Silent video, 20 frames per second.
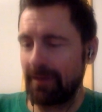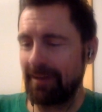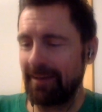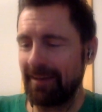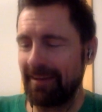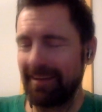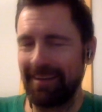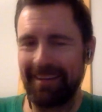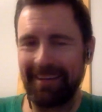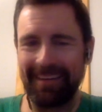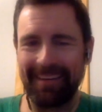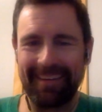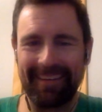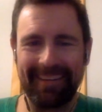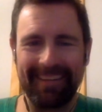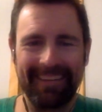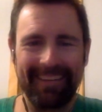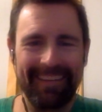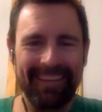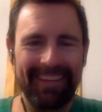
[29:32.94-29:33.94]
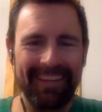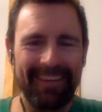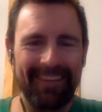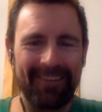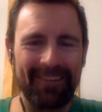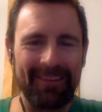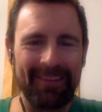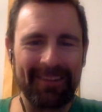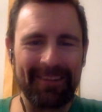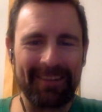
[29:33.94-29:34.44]
Well,
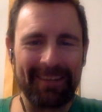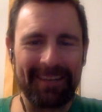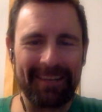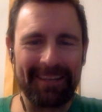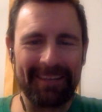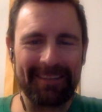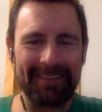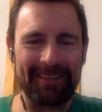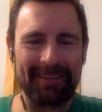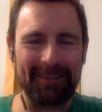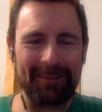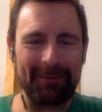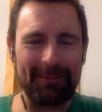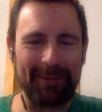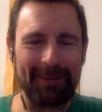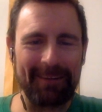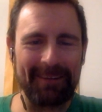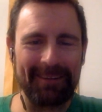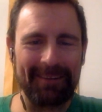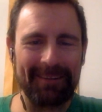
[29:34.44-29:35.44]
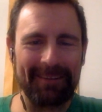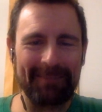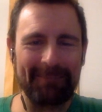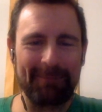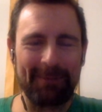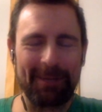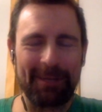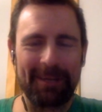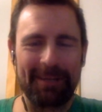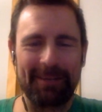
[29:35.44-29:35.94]
nothing I could tell you about,
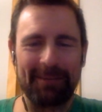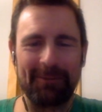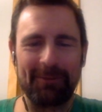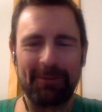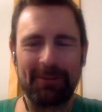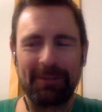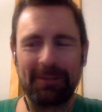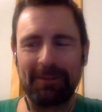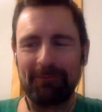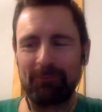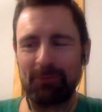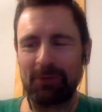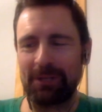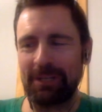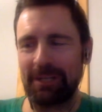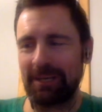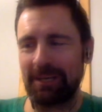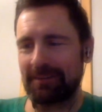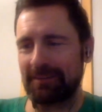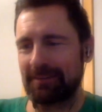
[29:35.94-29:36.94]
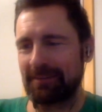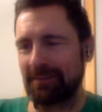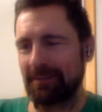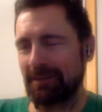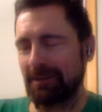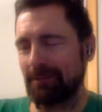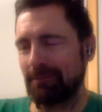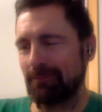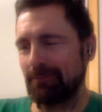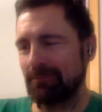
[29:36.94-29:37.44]
but yes,
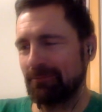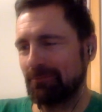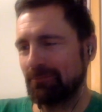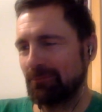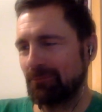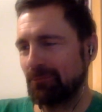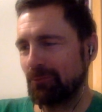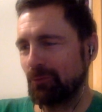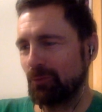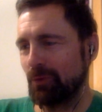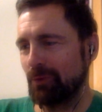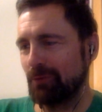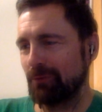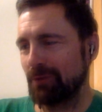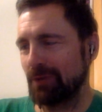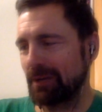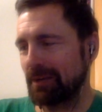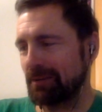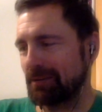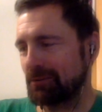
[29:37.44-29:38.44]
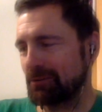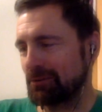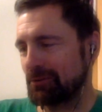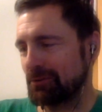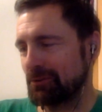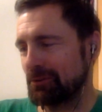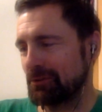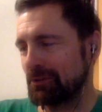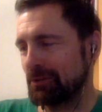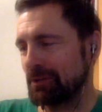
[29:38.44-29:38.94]
we've got just
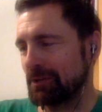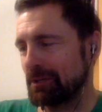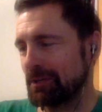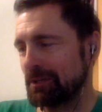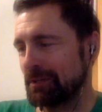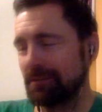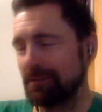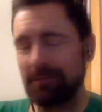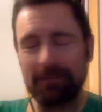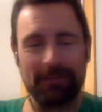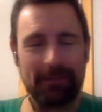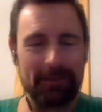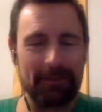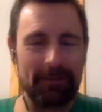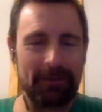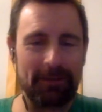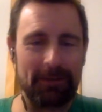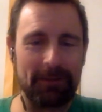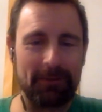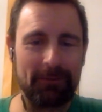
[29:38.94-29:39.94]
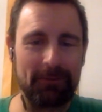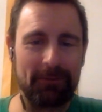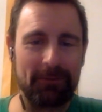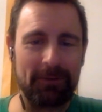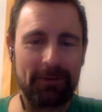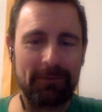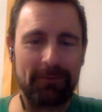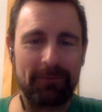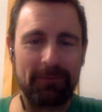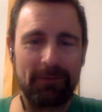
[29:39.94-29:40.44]
a ton of
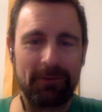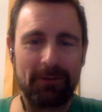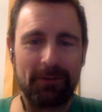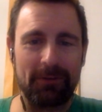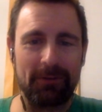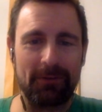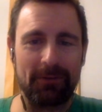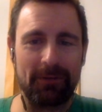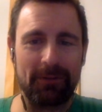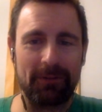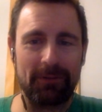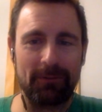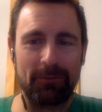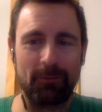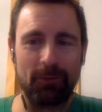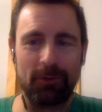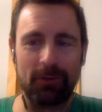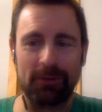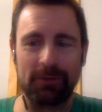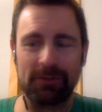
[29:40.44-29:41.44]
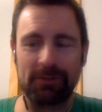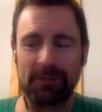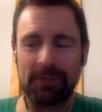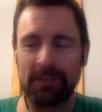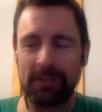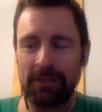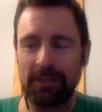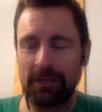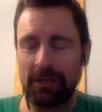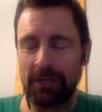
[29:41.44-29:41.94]
stuff in the works,
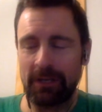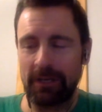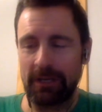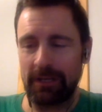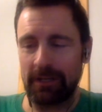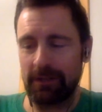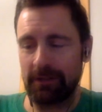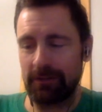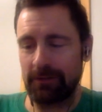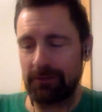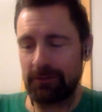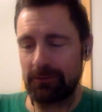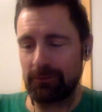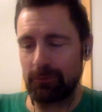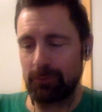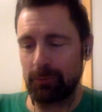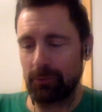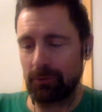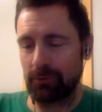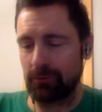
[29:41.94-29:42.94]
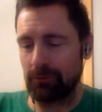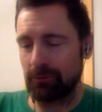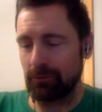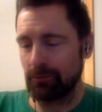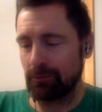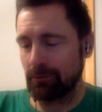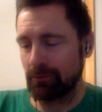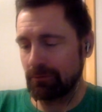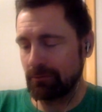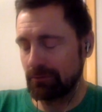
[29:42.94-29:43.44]
and it's super
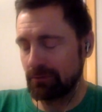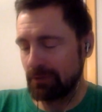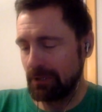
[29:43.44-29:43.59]
cool